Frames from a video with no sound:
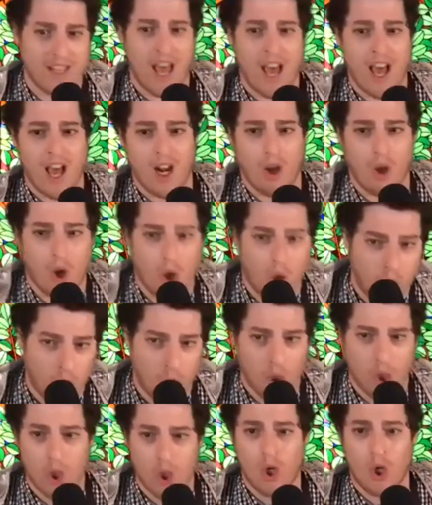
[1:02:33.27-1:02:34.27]
Tell
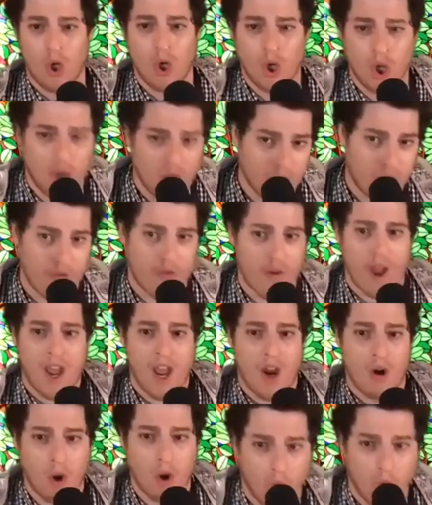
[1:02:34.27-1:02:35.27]
old
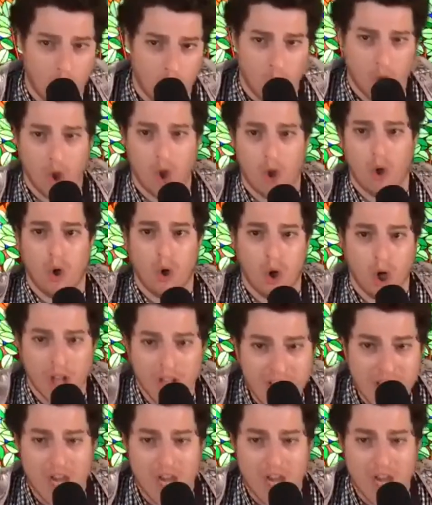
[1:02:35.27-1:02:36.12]
Pharaoh,